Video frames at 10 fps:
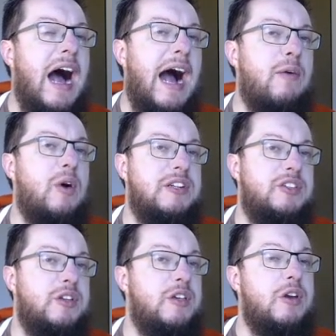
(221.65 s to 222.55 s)
I want
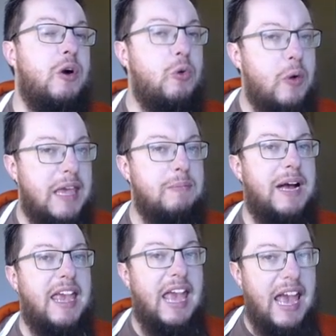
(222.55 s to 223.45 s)
to know in
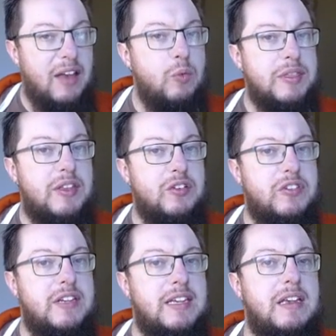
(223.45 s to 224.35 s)
my head what they're
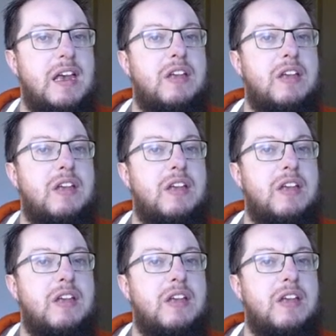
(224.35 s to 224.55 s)
seeing